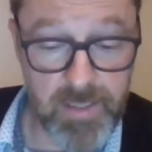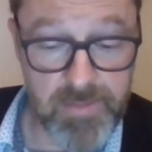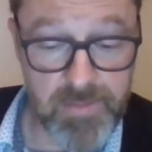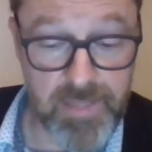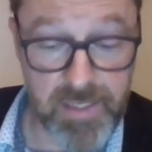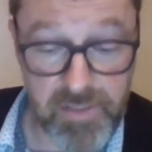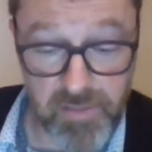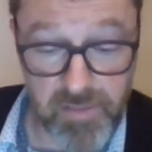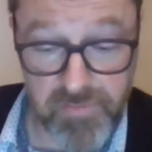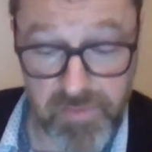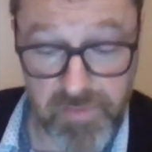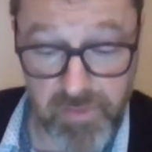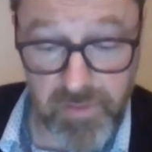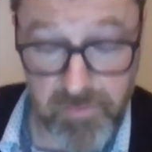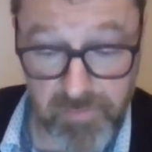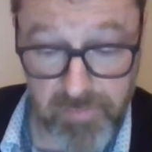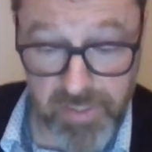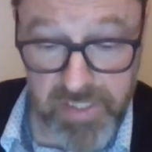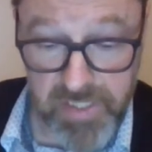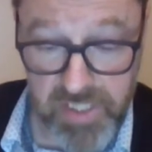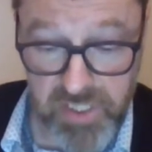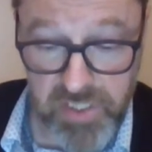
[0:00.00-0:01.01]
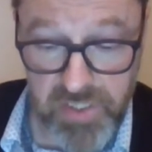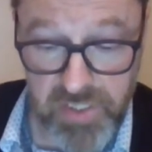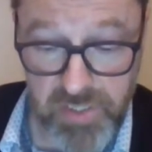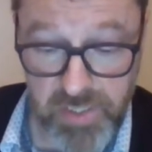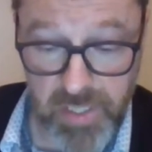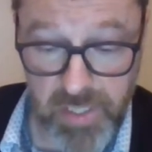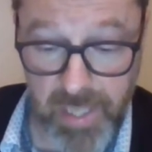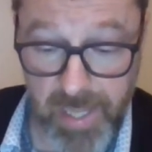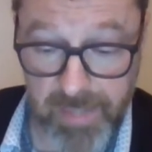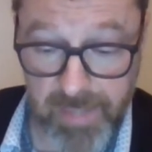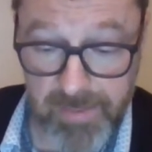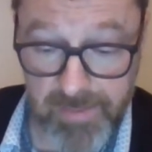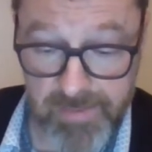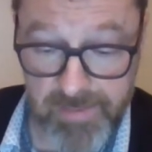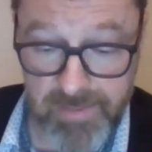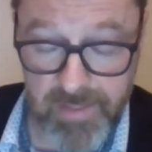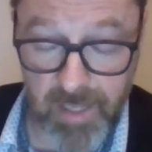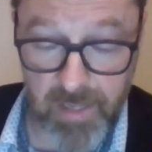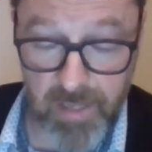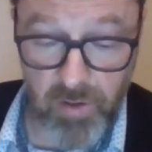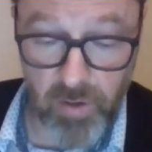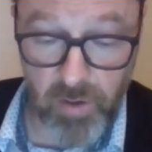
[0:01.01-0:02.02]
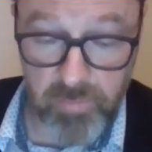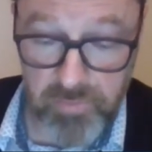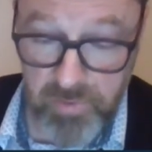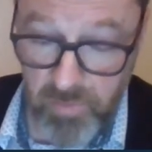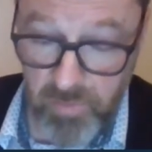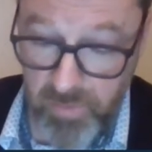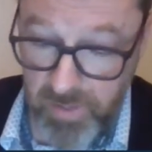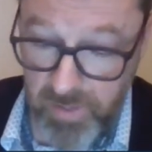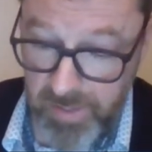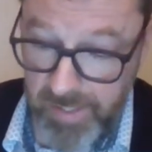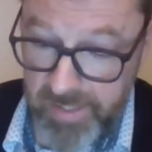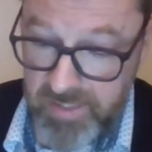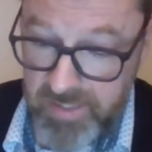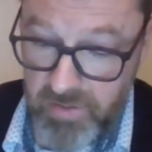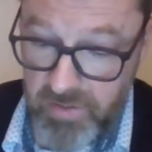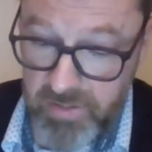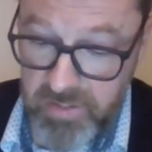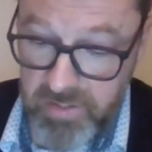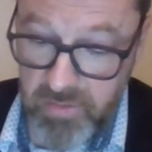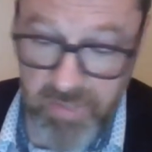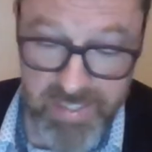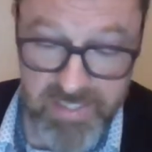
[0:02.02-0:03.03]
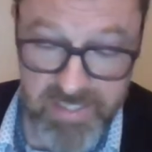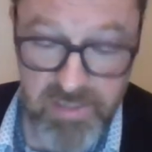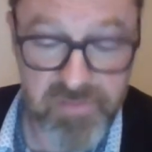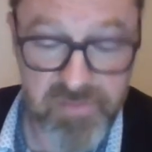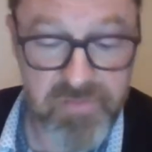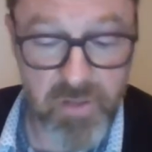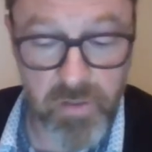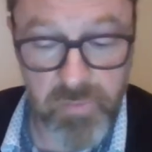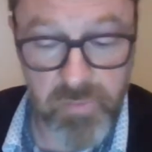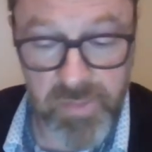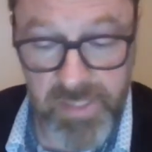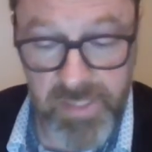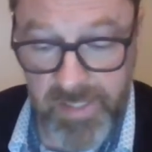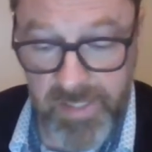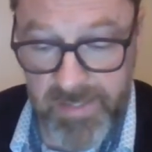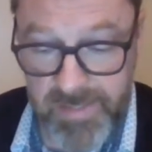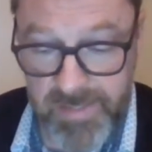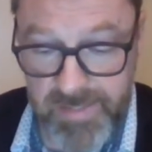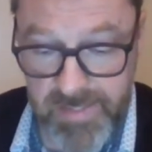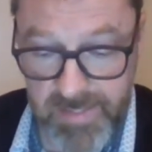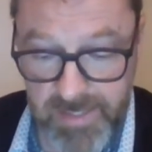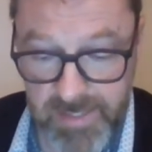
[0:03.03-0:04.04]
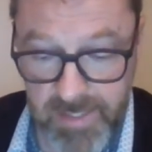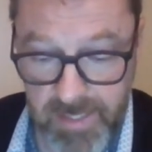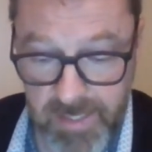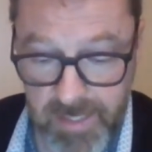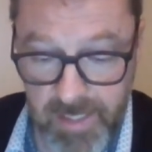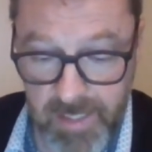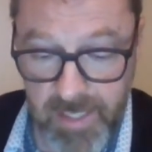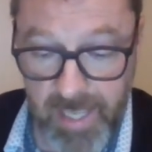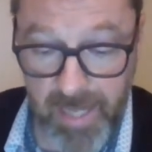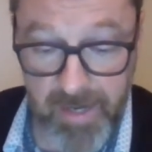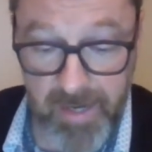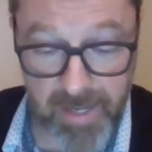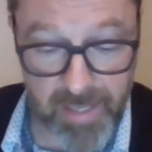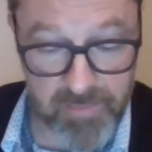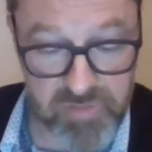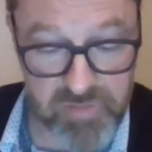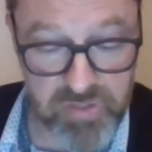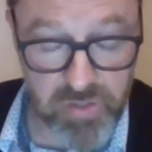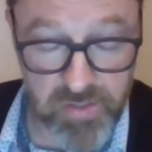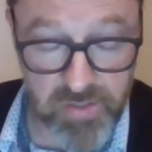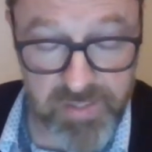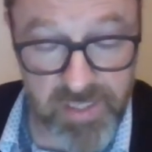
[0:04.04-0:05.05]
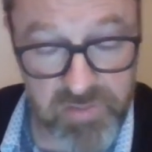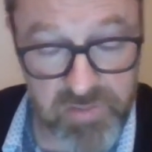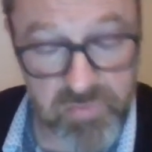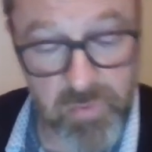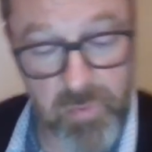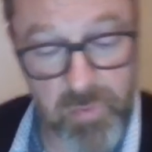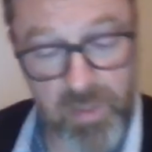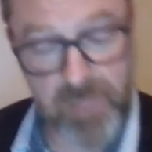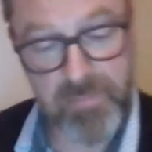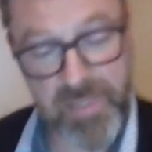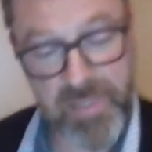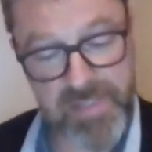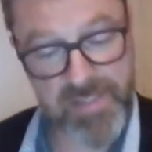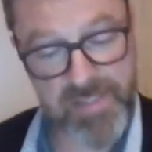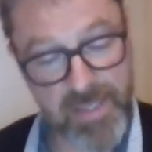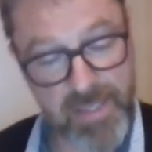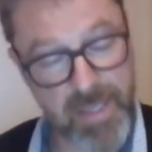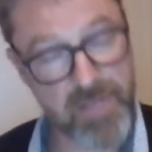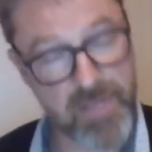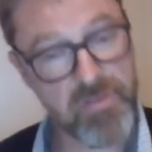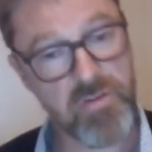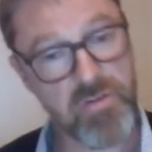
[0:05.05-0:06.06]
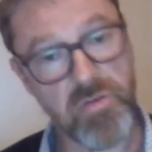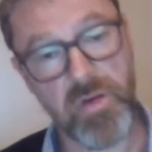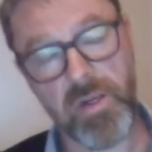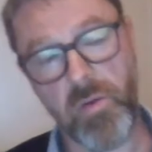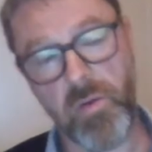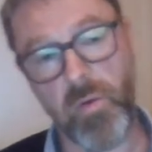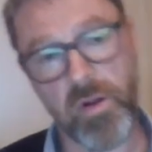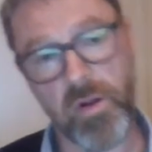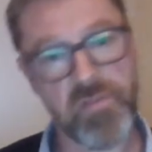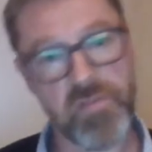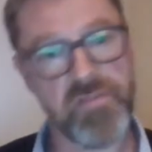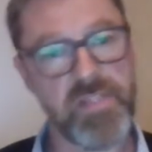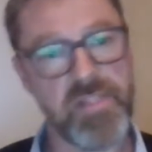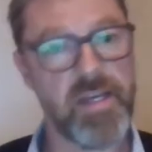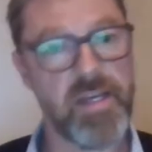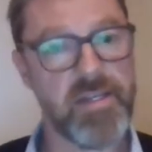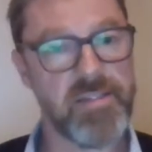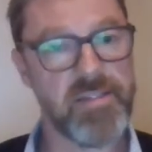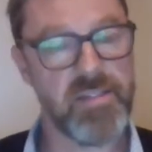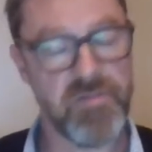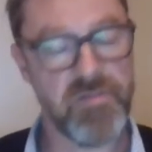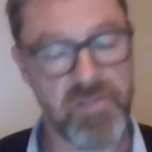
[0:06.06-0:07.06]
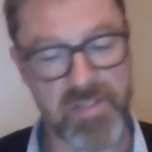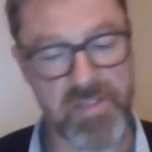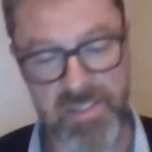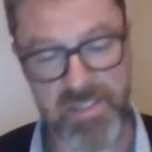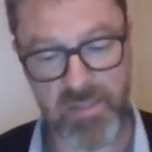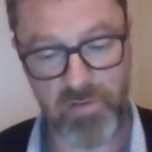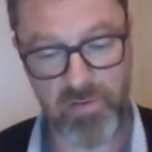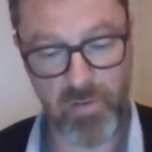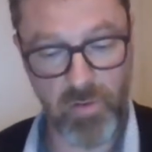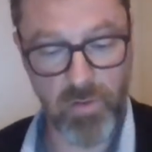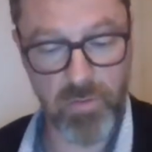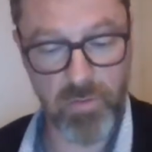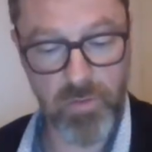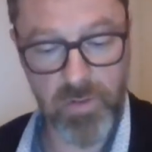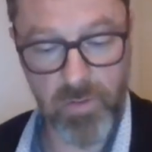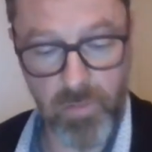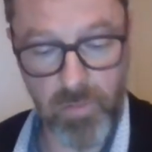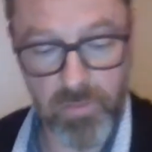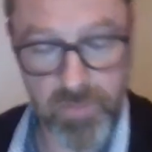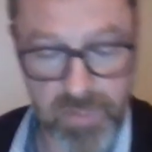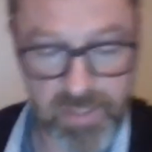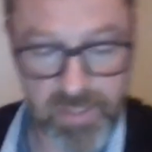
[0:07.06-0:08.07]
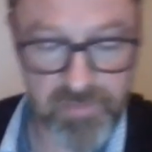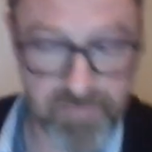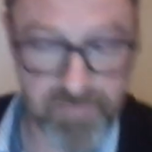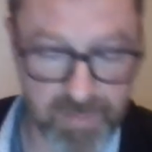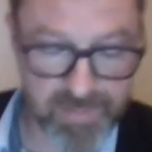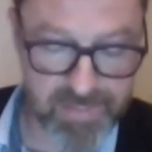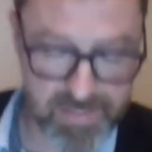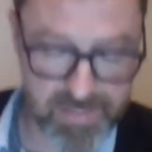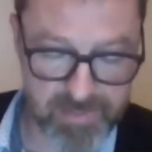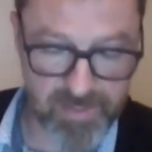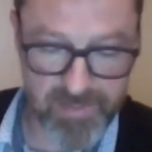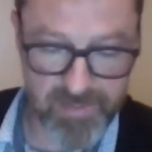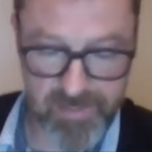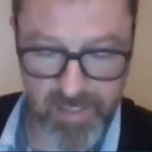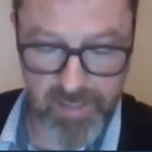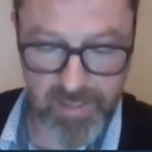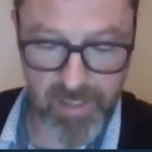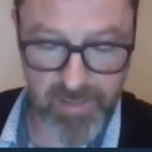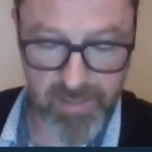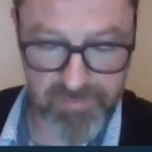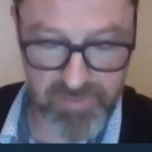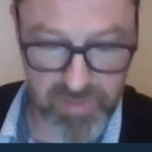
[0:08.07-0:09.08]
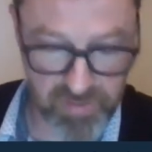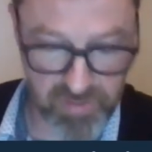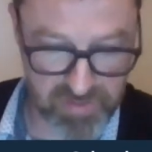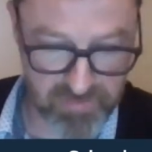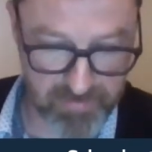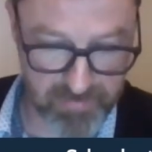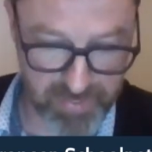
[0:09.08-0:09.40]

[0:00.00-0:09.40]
Thank you very much, and I hope you will enjoy the rest of your weekend. And I am sure that we will meet again during one of the activities or events that I have just